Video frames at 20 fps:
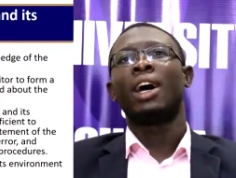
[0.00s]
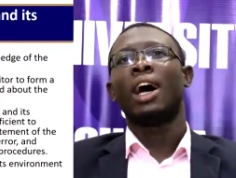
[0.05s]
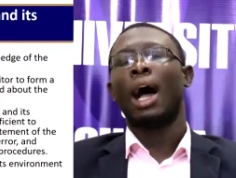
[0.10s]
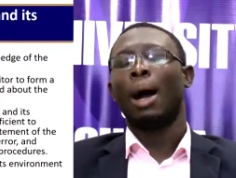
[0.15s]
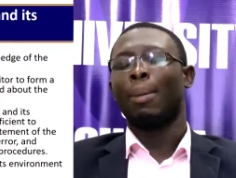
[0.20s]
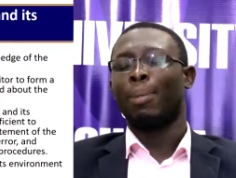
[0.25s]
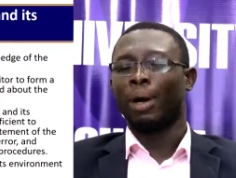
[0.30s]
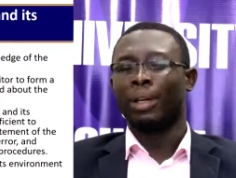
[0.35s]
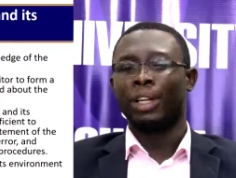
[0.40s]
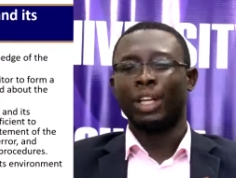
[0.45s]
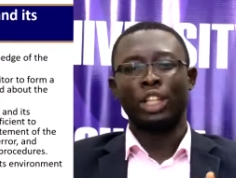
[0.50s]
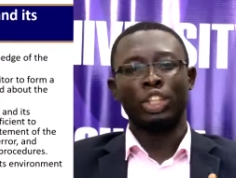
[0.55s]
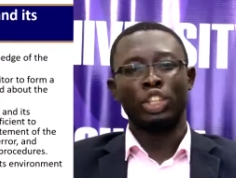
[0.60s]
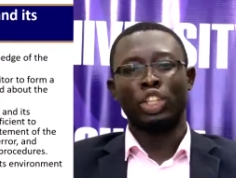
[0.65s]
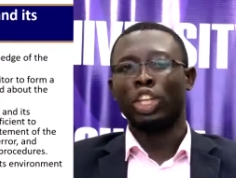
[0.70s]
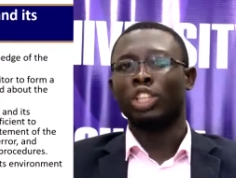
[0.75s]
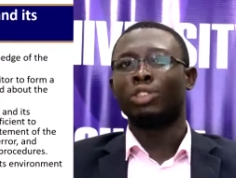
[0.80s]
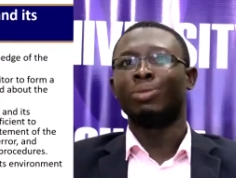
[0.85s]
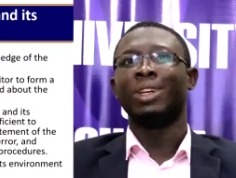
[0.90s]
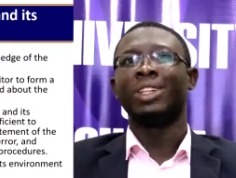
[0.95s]
about the
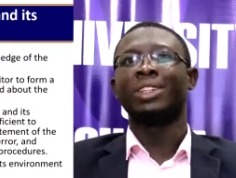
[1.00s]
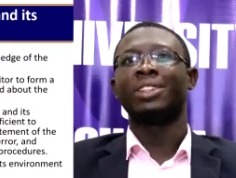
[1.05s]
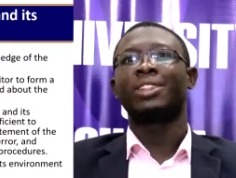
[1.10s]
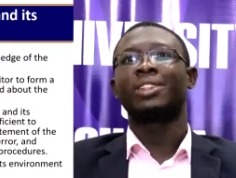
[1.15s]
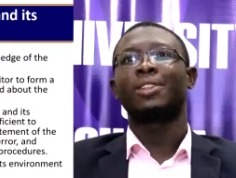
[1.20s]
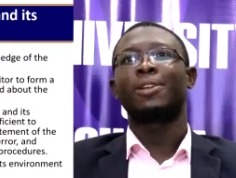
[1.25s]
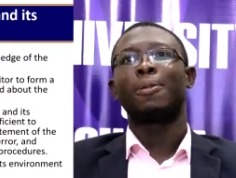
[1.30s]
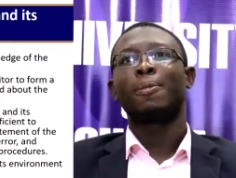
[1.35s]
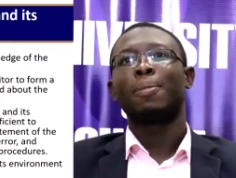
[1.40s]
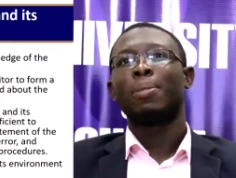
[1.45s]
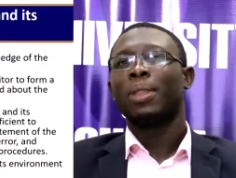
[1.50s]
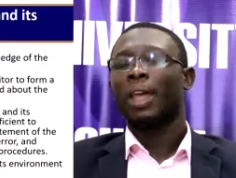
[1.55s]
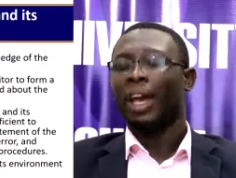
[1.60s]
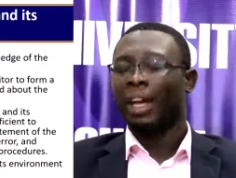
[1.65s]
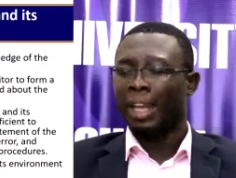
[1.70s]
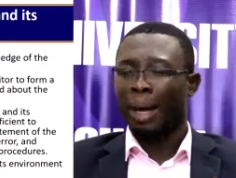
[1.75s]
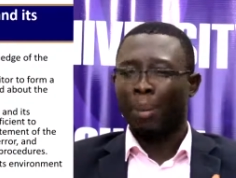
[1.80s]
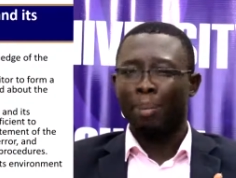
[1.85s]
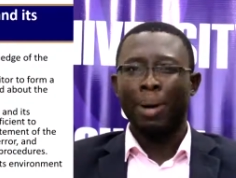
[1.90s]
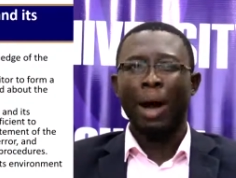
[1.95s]
engagement
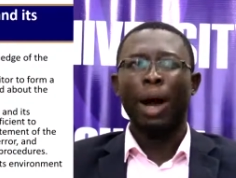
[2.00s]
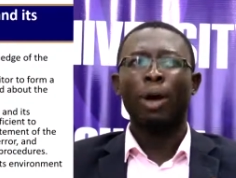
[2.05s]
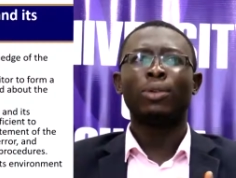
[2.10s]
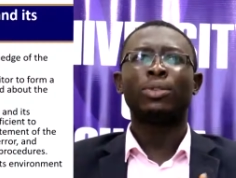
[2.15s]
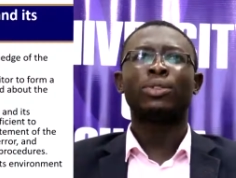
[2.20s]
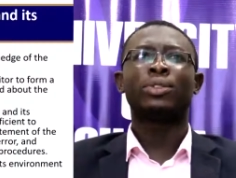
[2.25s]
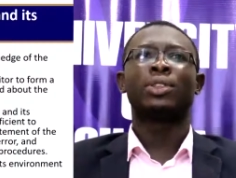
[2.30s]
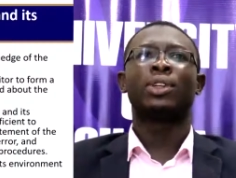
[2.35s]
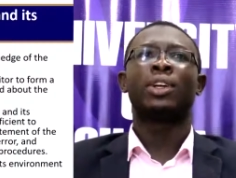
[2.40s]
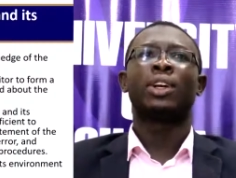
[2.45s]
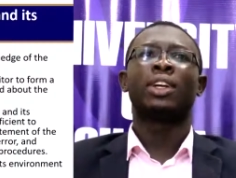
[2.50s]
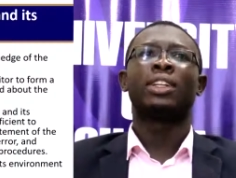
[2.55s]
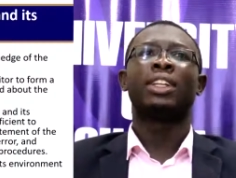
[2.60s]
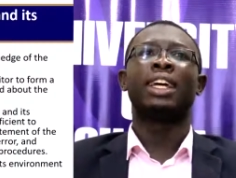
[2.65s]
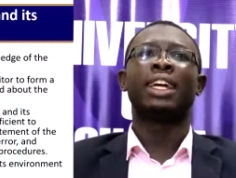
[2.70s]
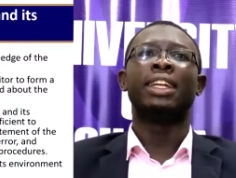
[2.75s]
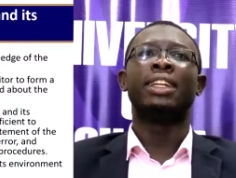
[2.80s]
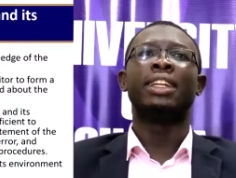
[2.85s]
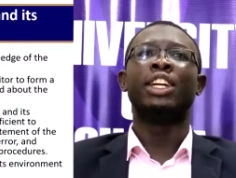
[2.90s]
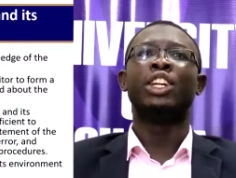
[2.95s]
and about the
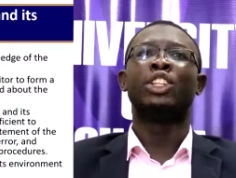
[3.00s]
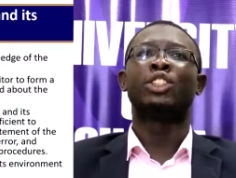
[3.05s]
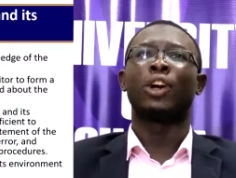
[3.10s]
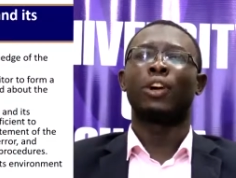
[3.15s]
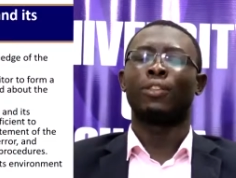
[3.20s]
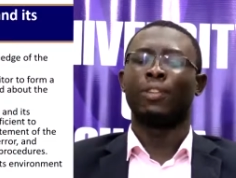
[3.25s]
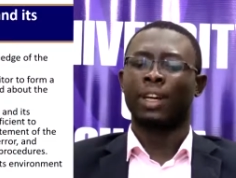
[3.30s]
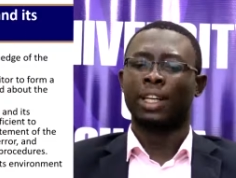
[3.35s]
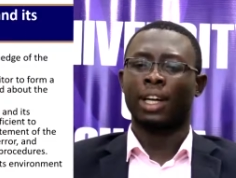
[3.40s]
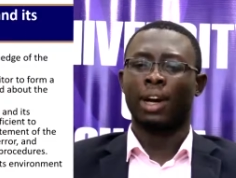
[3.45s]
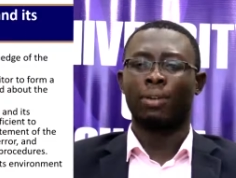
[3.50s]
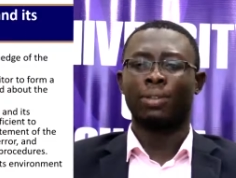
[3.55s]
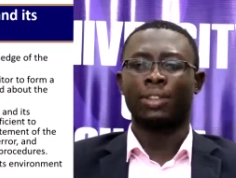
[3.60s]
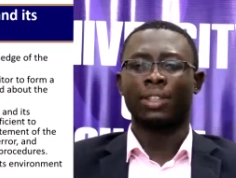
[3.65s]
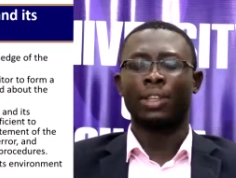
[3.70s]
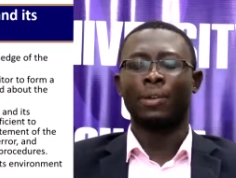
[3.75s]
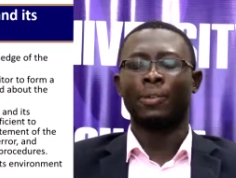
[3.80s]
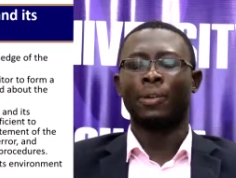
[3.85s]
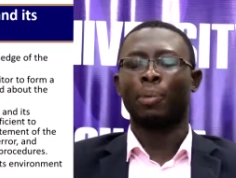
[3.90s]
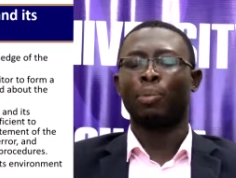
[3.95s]
nature of
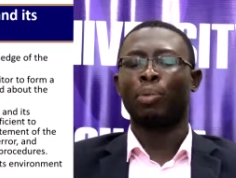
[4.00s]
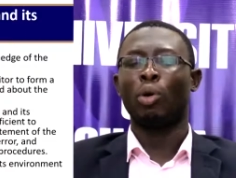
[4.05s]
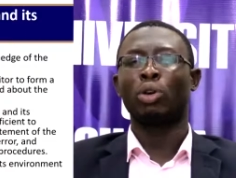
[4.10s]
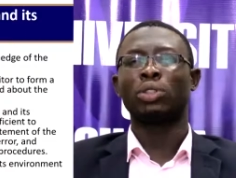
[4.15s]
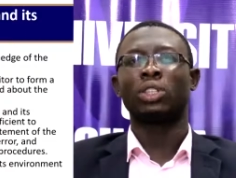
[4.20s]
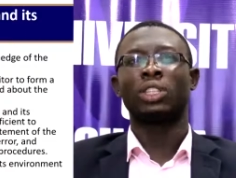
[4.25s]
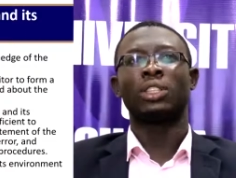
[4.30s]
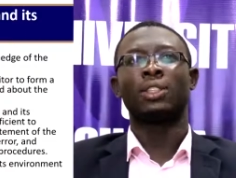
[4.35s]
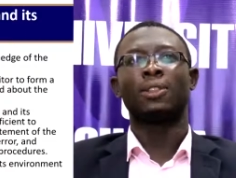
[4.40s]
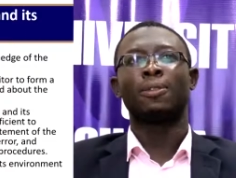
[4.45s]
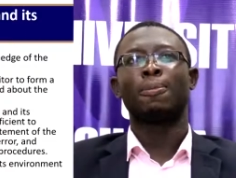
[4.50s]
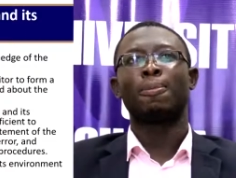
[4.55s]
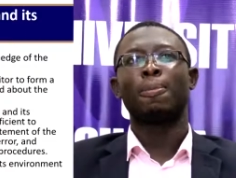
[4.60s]
accounting and reporting.